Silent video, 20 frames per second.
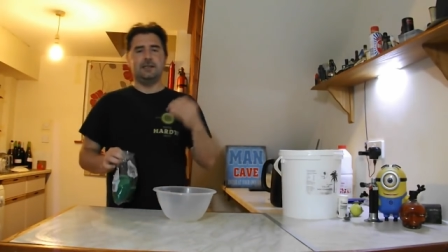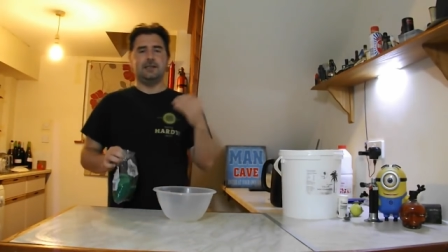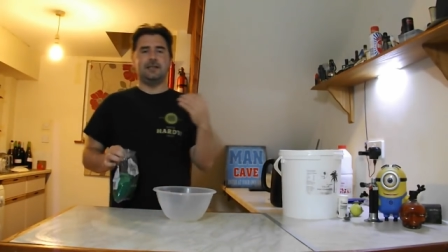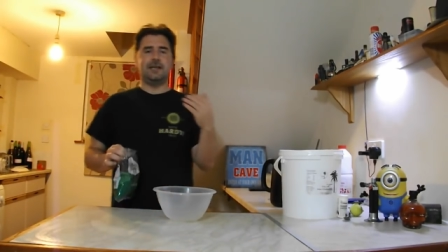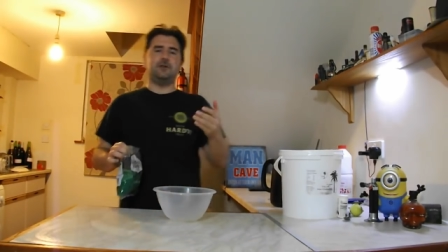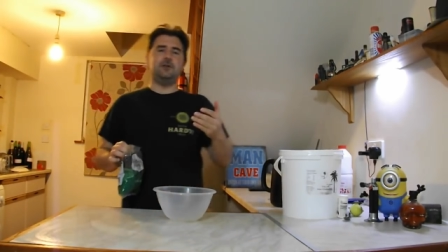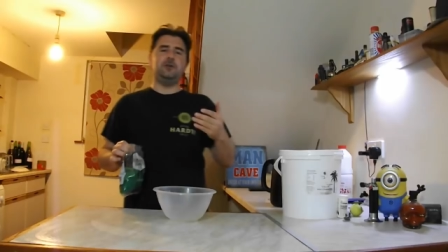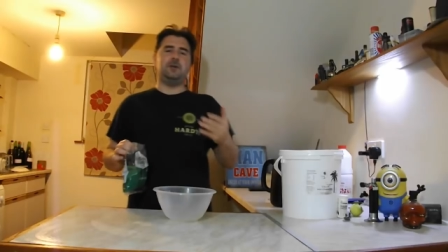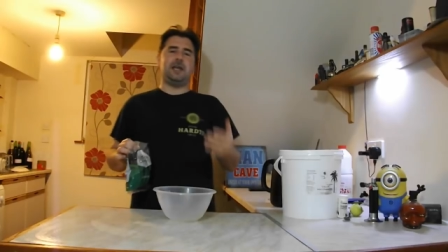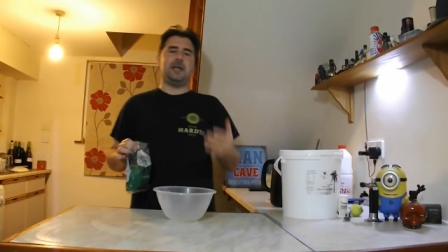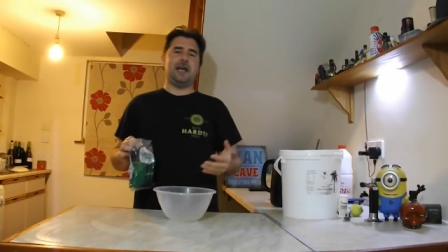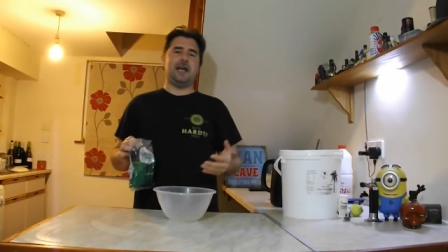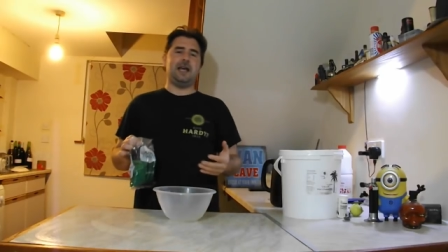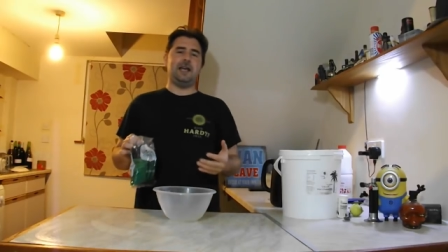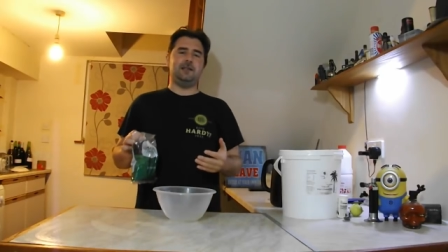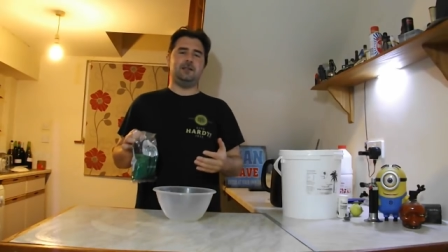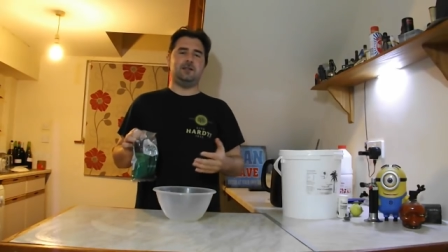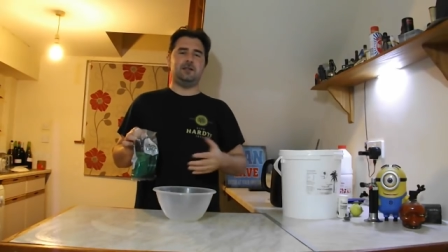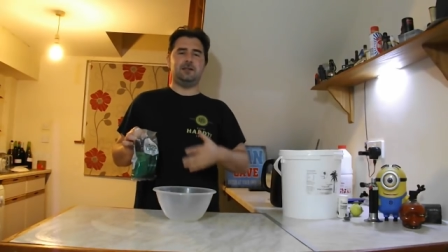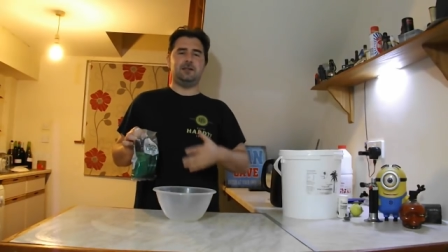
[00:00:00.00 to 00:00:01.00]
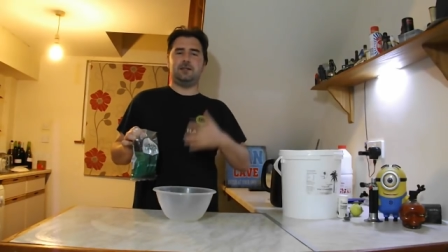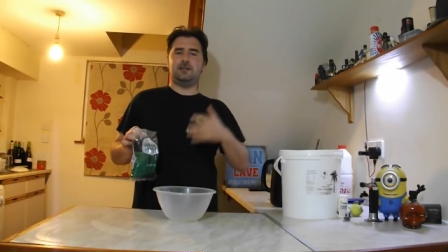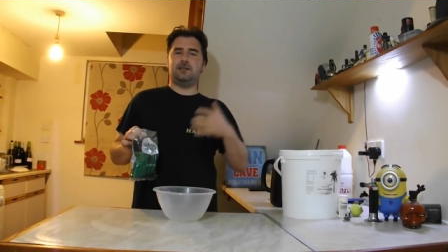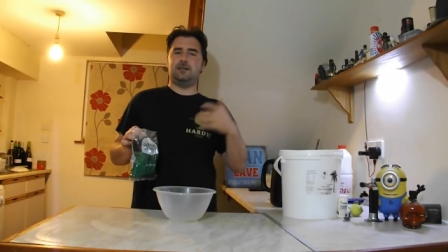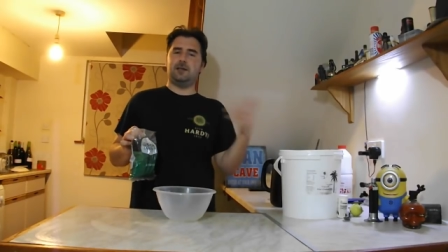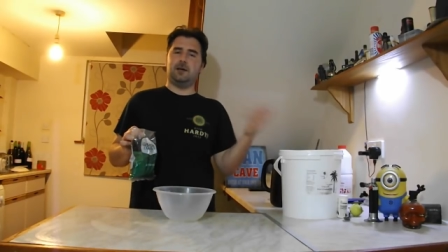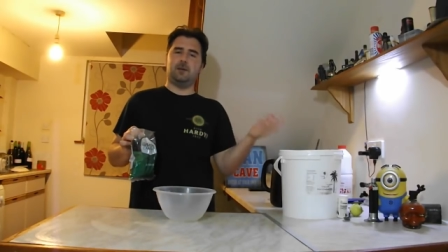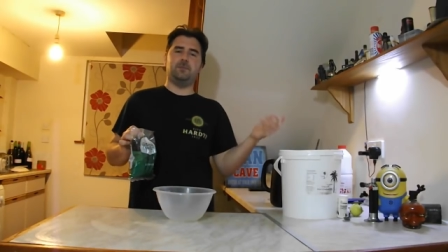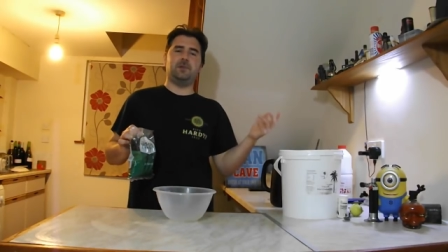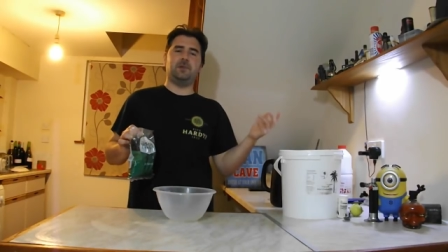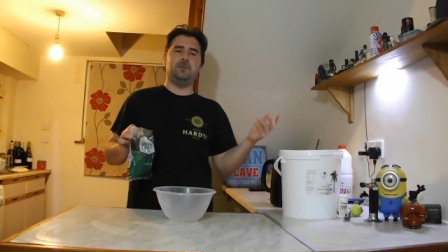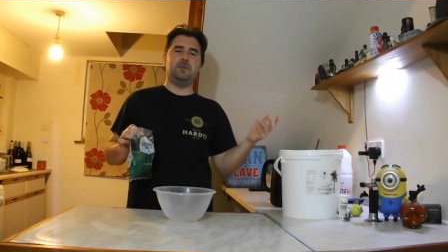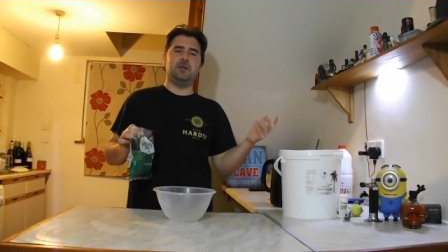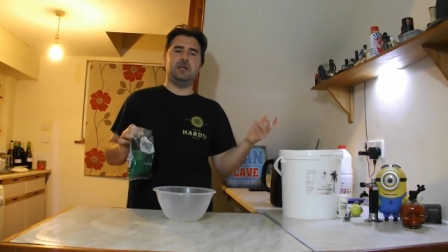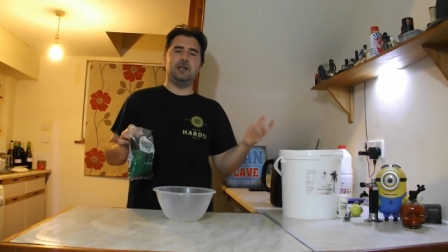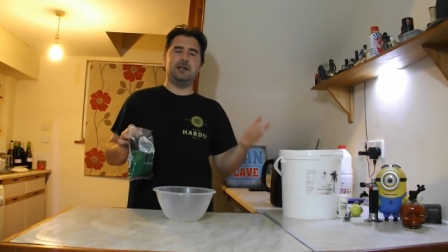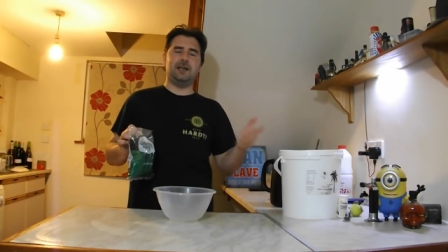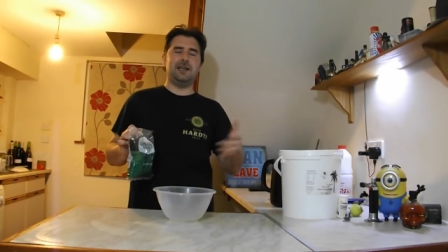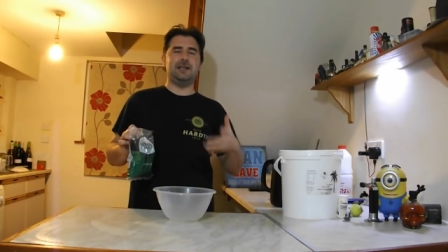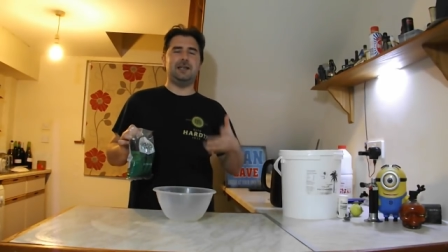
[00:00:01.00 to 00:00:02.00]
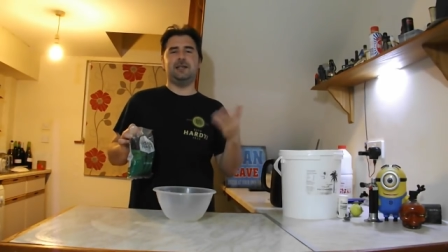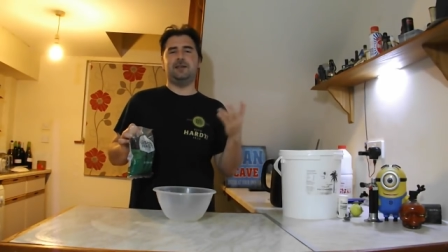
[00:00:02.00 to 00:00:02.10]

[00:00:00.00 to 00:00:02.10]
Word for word: Now you can just dump them in and